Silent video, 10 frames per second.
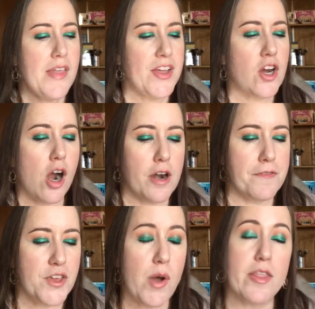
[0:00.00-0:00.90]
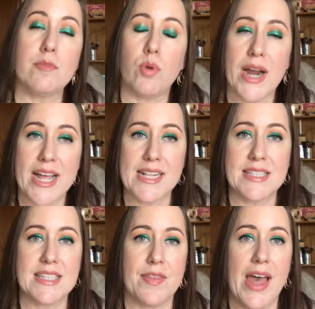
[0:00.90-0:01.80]
There are a few other
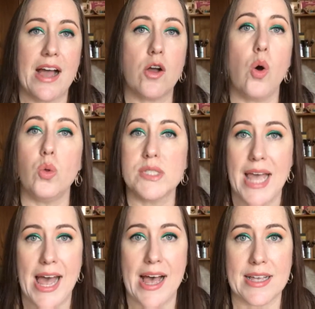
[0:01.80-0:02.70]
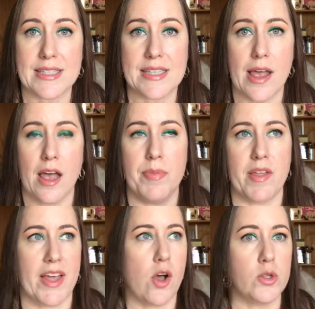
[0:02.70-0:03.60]
brands that Kohl's has um,
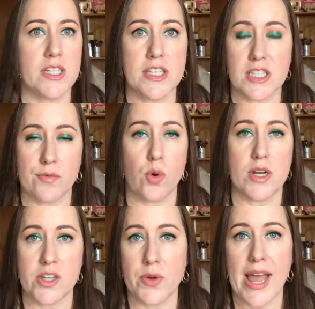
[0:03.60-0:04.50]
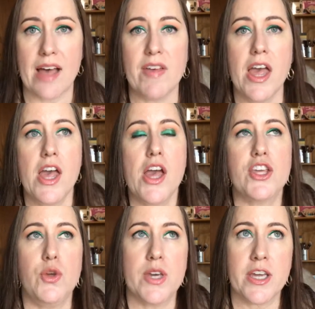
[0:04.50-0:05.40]
that like Ulta and Sephora don't have.
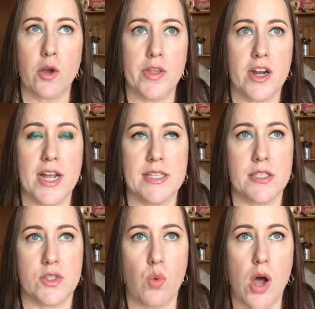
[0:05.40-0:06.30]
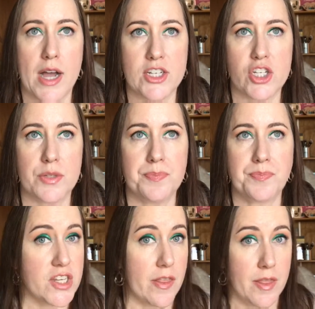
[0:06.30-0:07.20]
You can go there and swatch
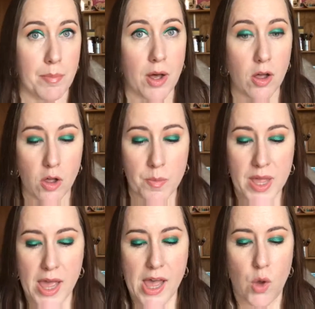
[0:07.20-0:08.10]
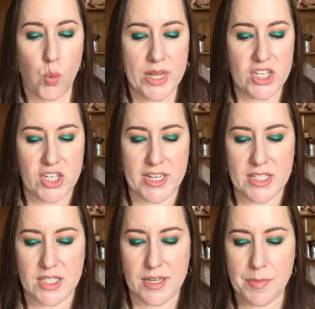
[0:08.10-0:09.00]
the balm, which
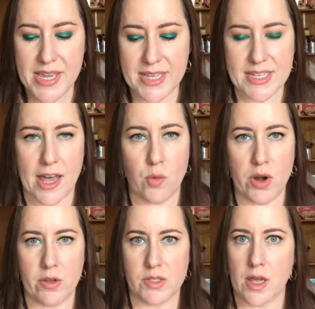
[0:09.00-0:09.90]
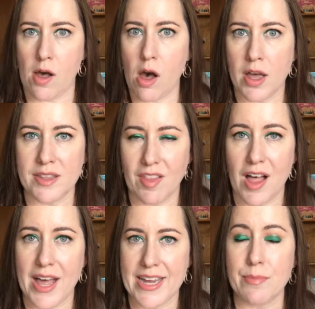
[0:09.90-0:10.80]
is to me, it's kind of one of those
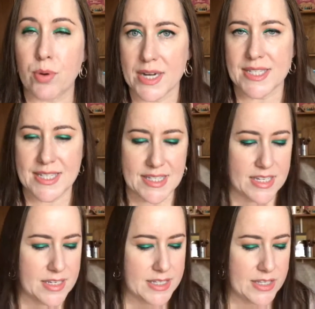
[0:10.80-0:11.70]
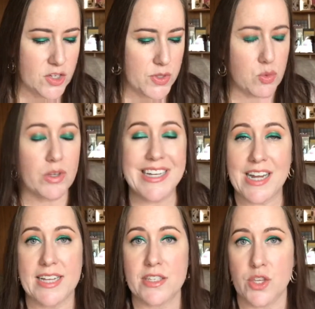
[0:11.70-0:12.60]
online presences. And so it's really
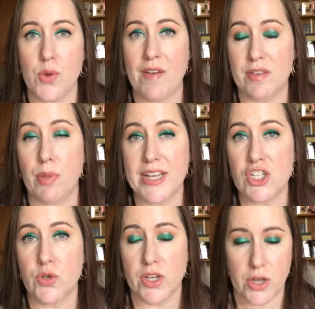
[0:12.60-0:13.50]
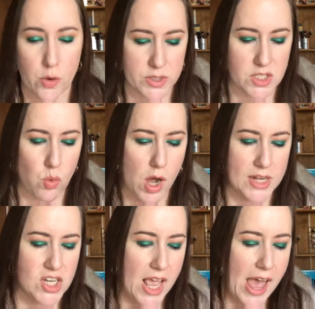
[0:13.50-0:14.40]
nice that you have a place you can go and
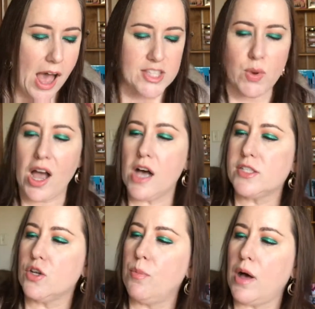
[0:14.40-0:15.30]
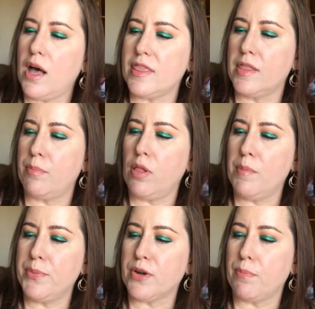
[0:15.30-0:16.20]
swatch. So I also bought the
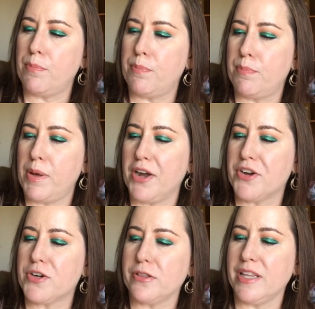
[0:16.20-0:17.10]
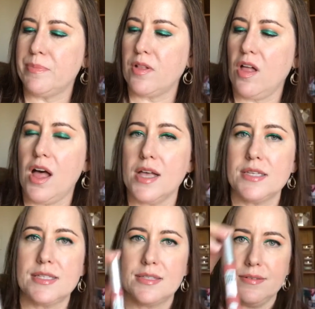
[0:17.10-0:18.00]
Plump Your Pucker lip
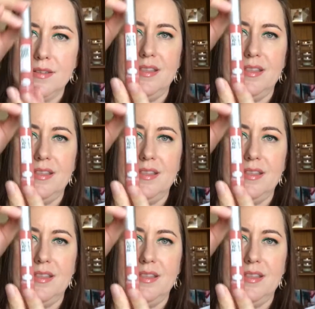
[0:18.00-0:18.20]
gloss.